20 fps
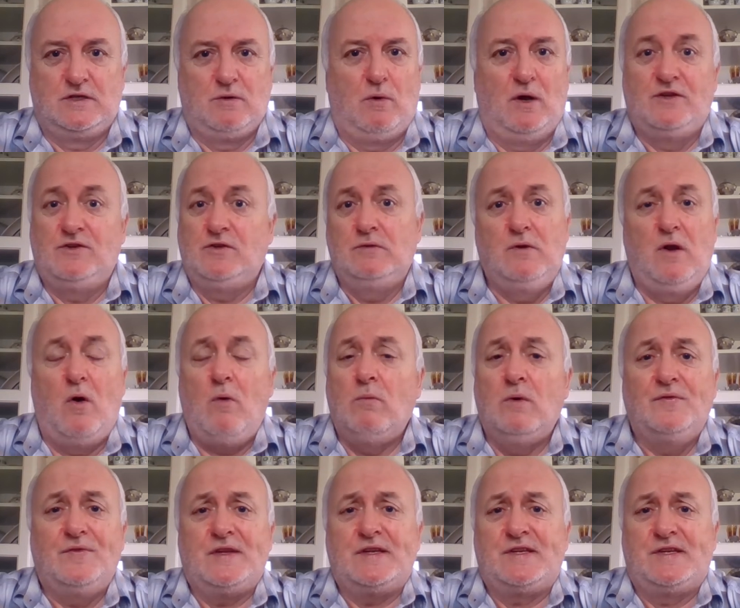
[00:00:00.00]
So I do not
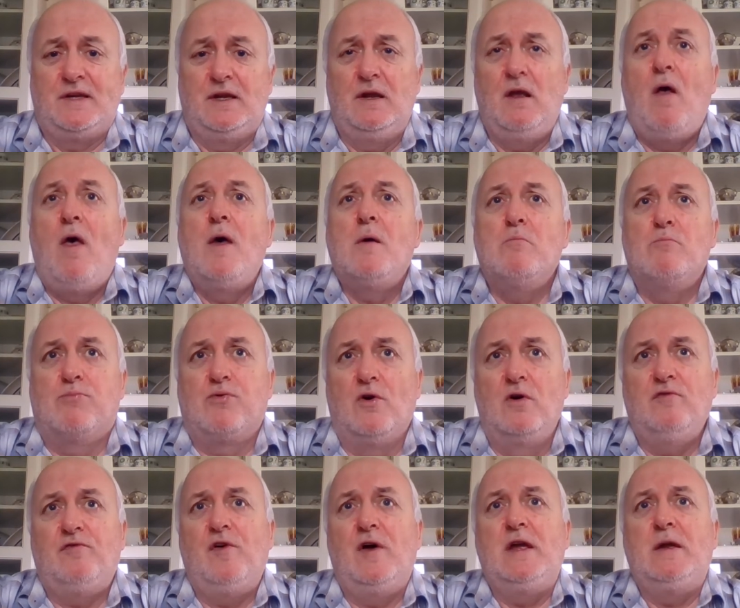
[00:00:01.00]
want to see
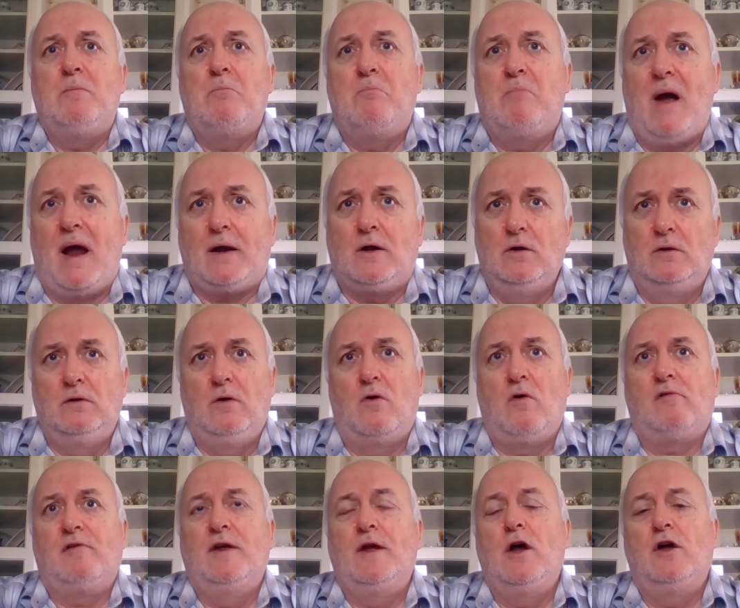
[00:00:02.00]
brevet,
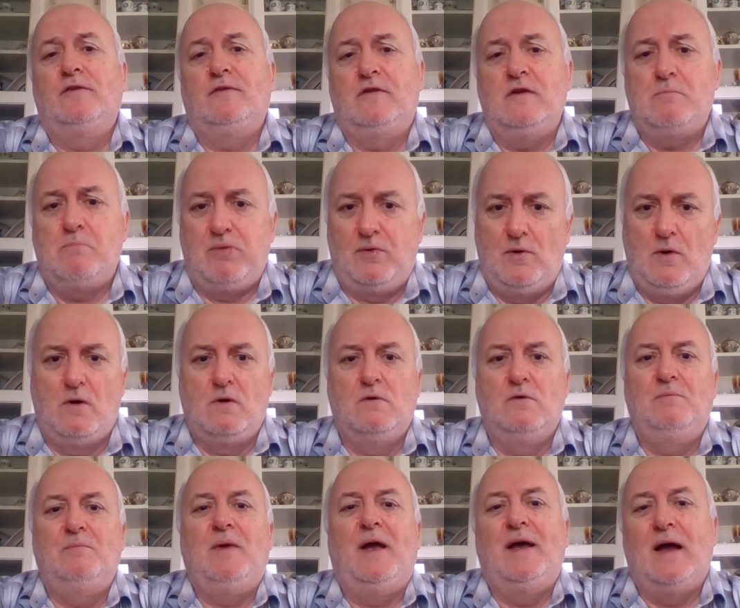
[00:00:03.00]
baccalaureate,
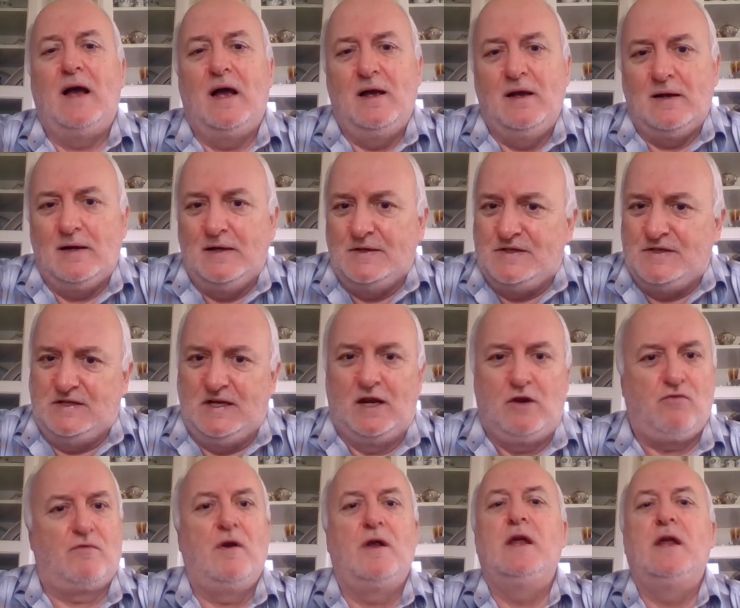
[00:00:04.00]
diploma, uh,
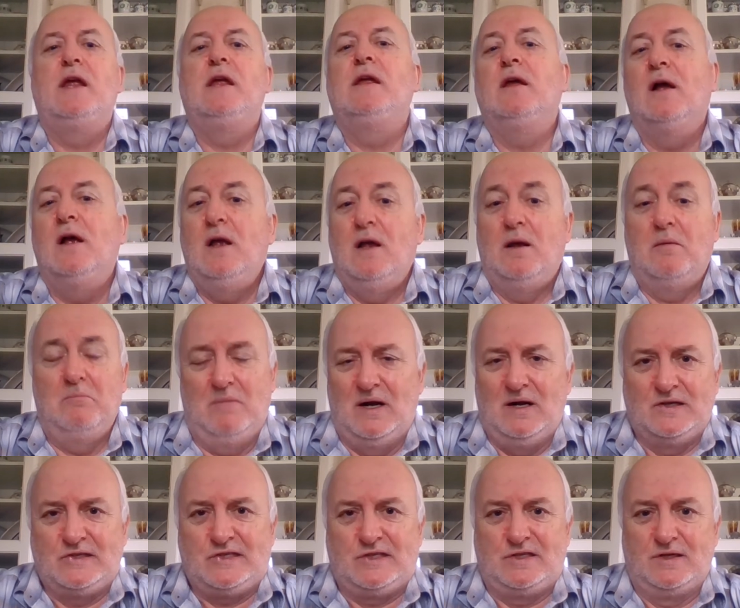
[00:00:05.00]
degree,
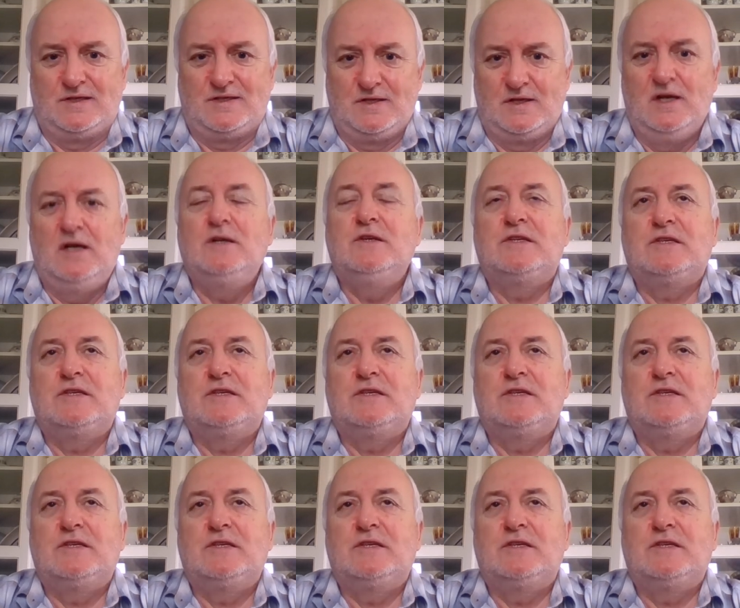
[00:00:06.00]
masters.